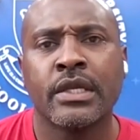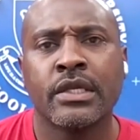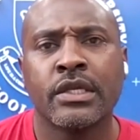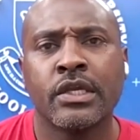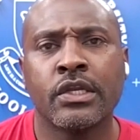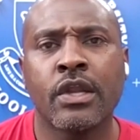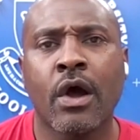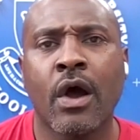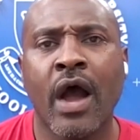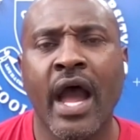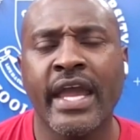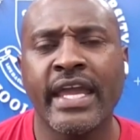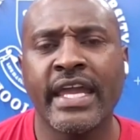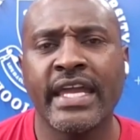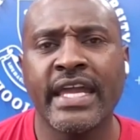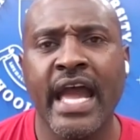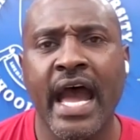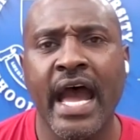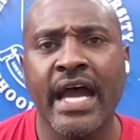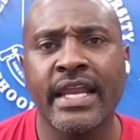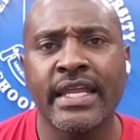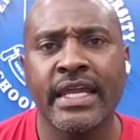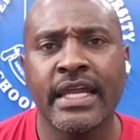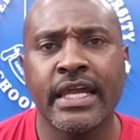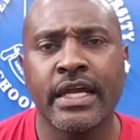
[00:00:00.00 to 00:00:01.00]
You know how he
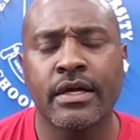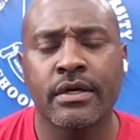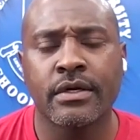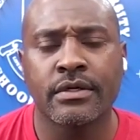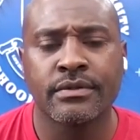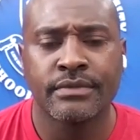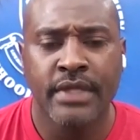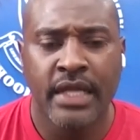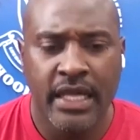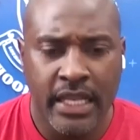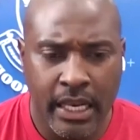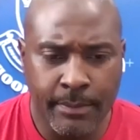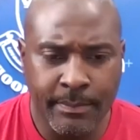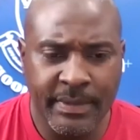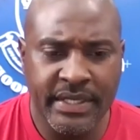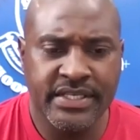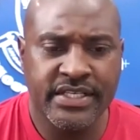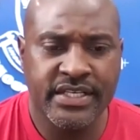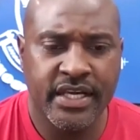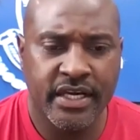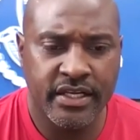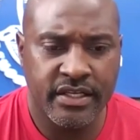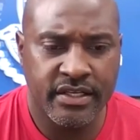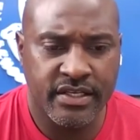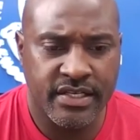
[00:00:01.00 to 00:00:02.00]
got here? Let me
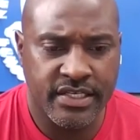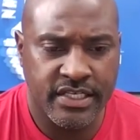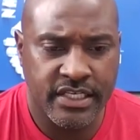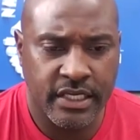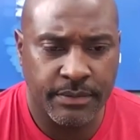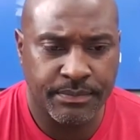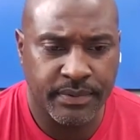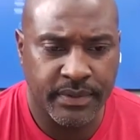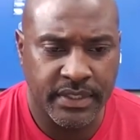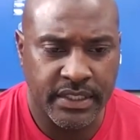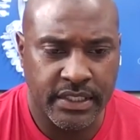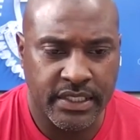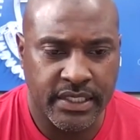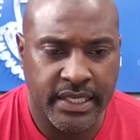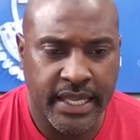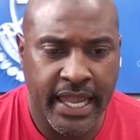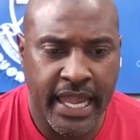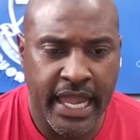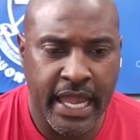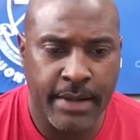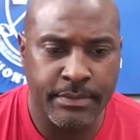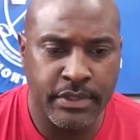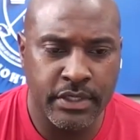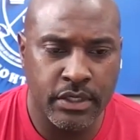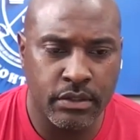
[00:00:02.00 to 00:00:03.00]
tell you simply.
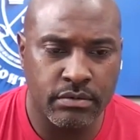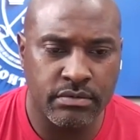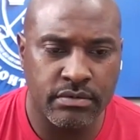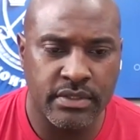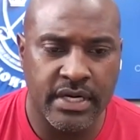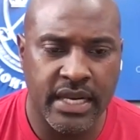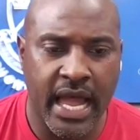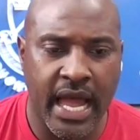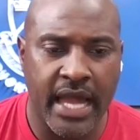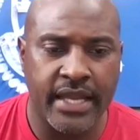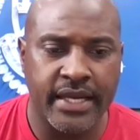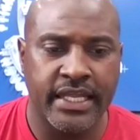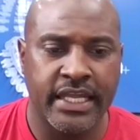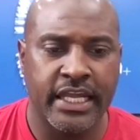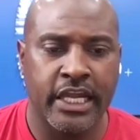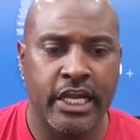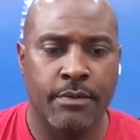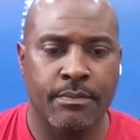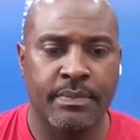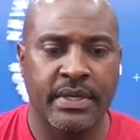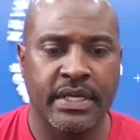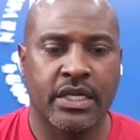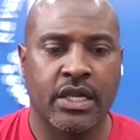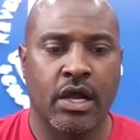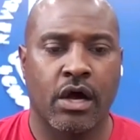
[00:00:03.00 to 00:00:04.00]
Cam Newton got
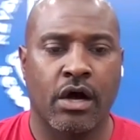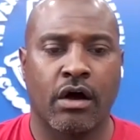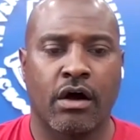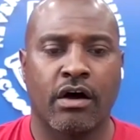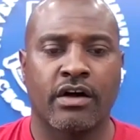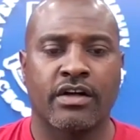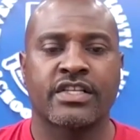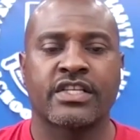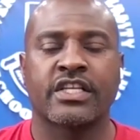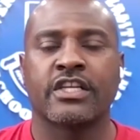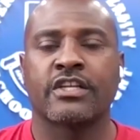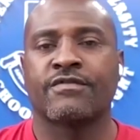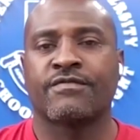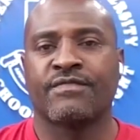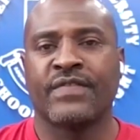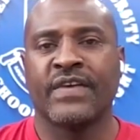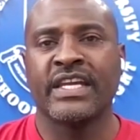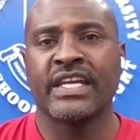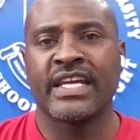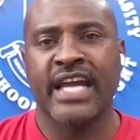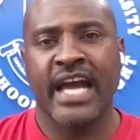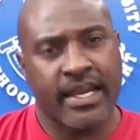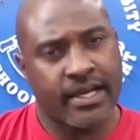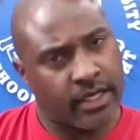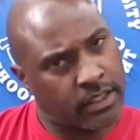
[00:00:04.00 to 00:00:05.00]
here because his
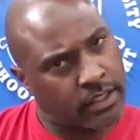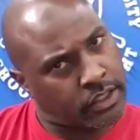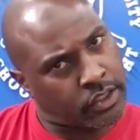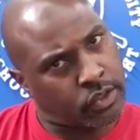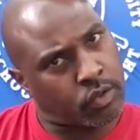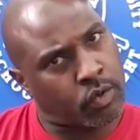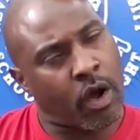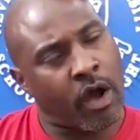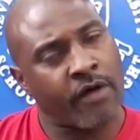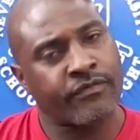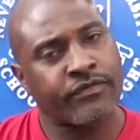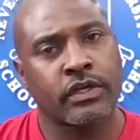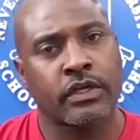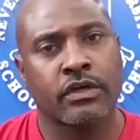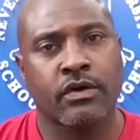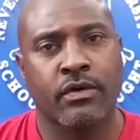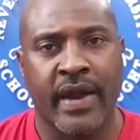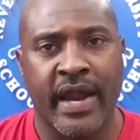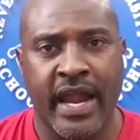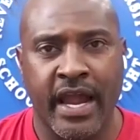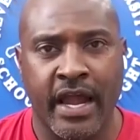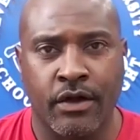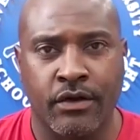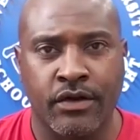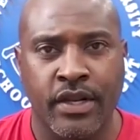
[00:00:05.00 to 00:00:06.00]
feet got a little off the
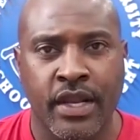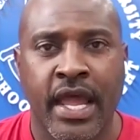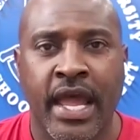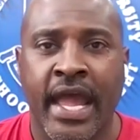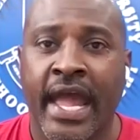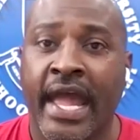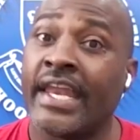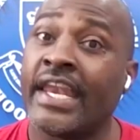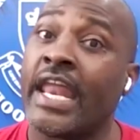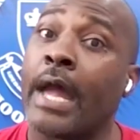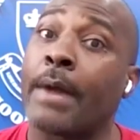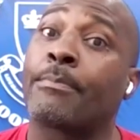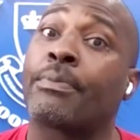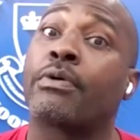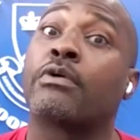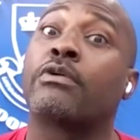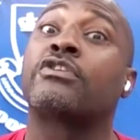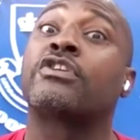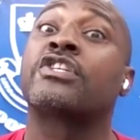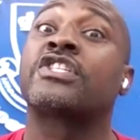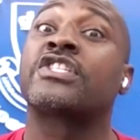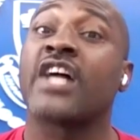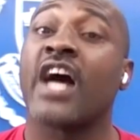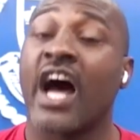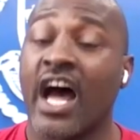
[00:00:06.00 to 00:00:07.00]
ground and that
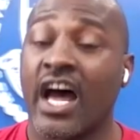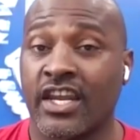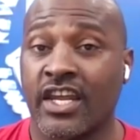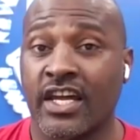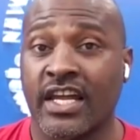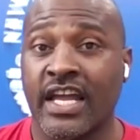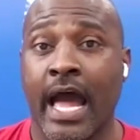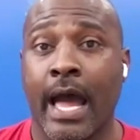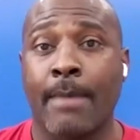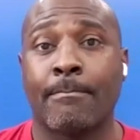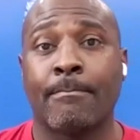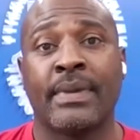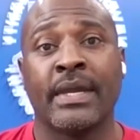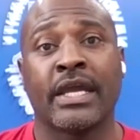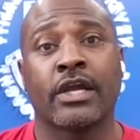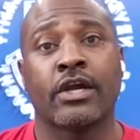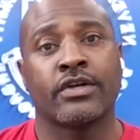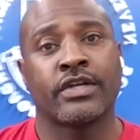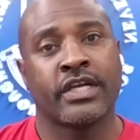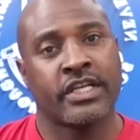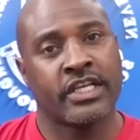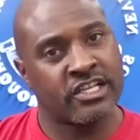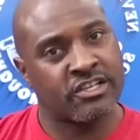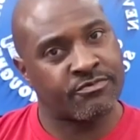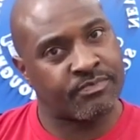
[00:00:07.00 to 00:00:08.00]
persona got bigger
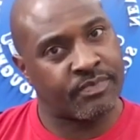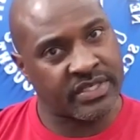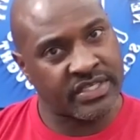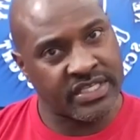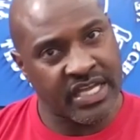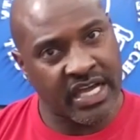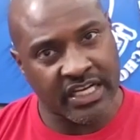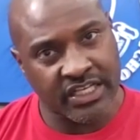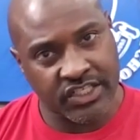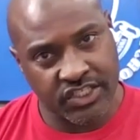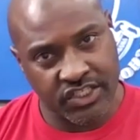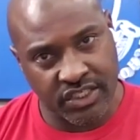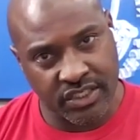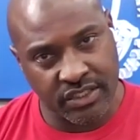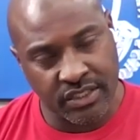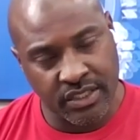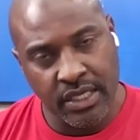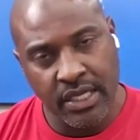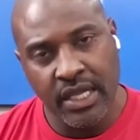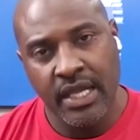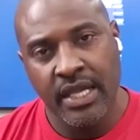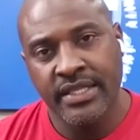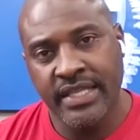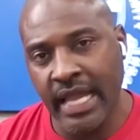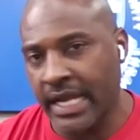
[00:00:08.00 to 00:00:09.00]
than his production.
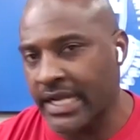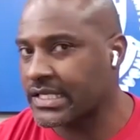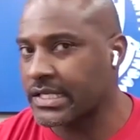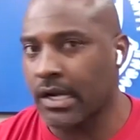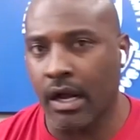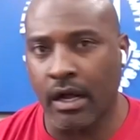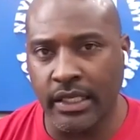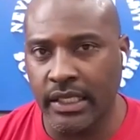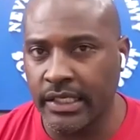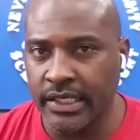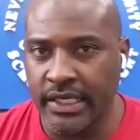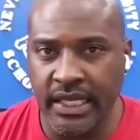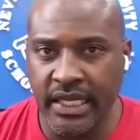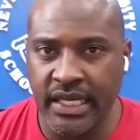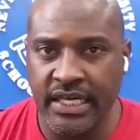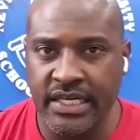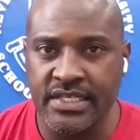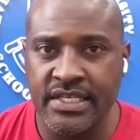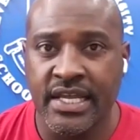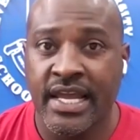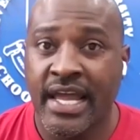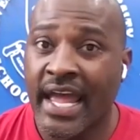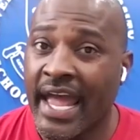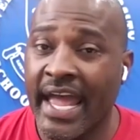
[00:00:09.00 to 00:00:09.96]
That's all it is.